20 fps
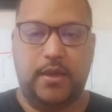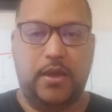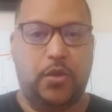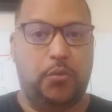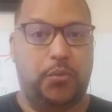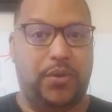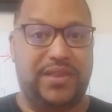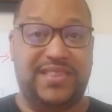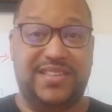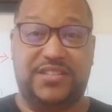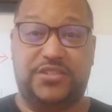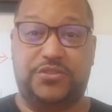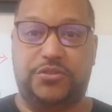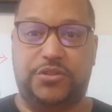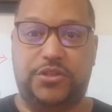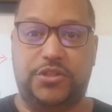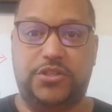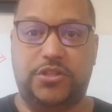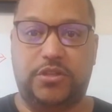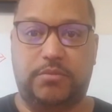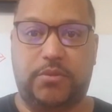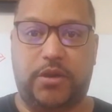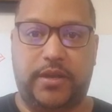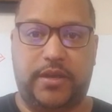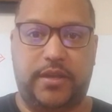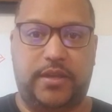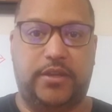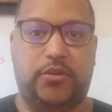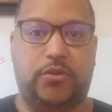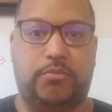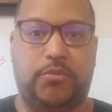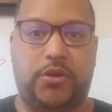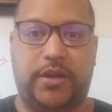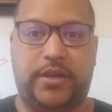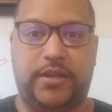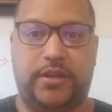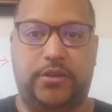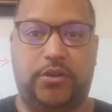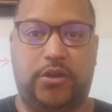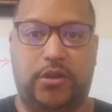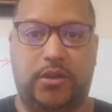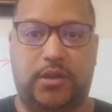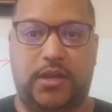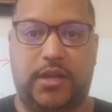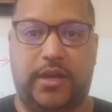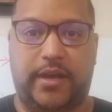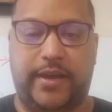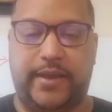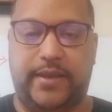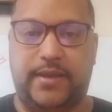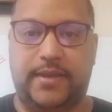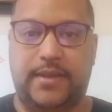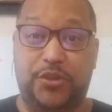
whether it's traditional marketing or marketing online,